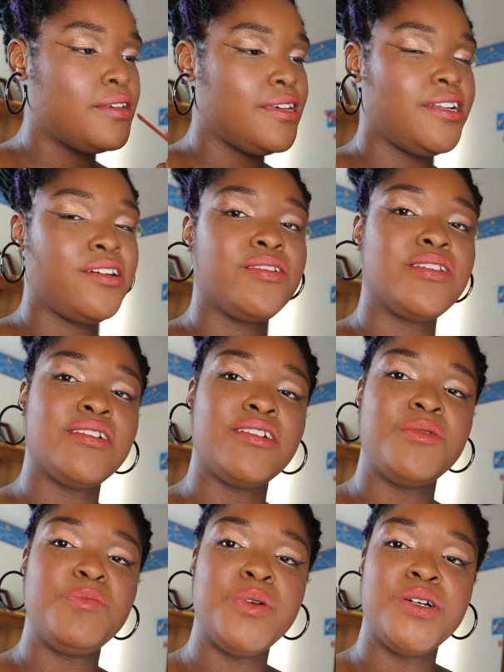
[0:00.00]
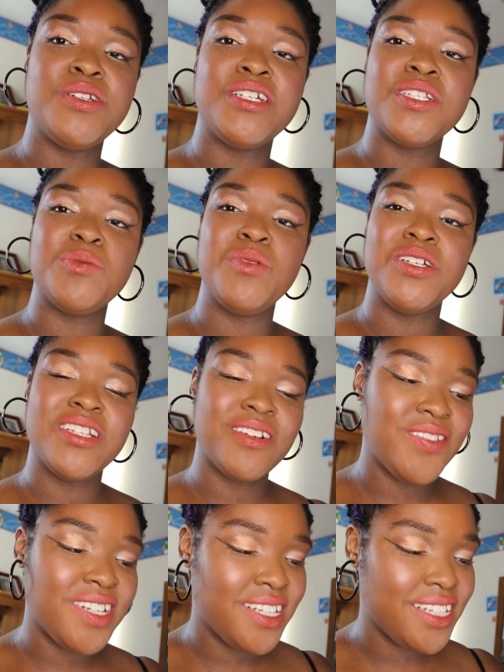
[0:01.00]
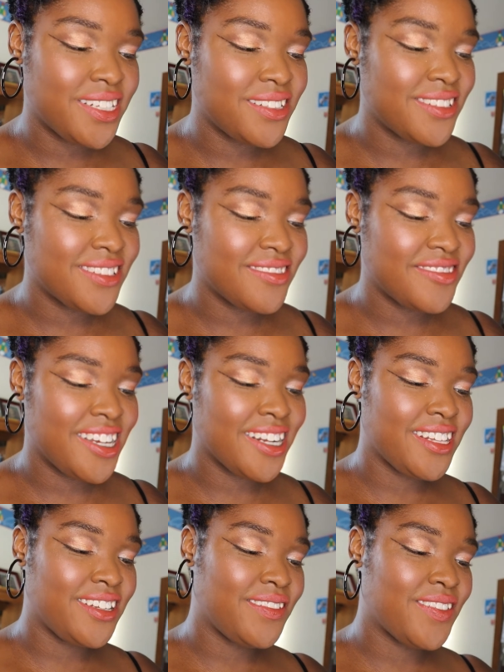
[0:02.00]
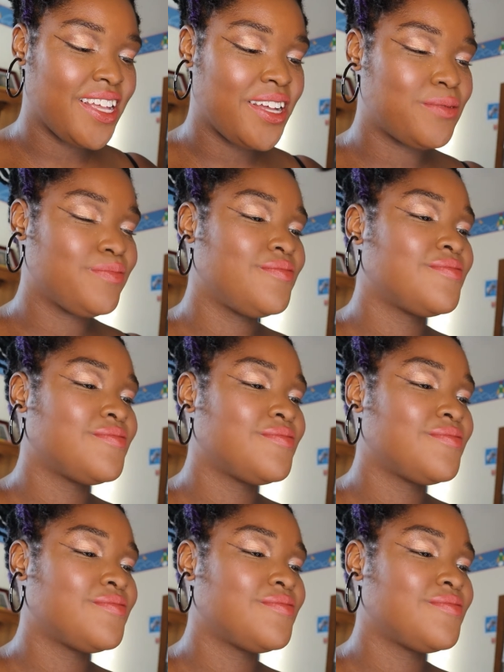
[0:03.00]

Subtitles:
It also bonus smells like vanilla, and I love that.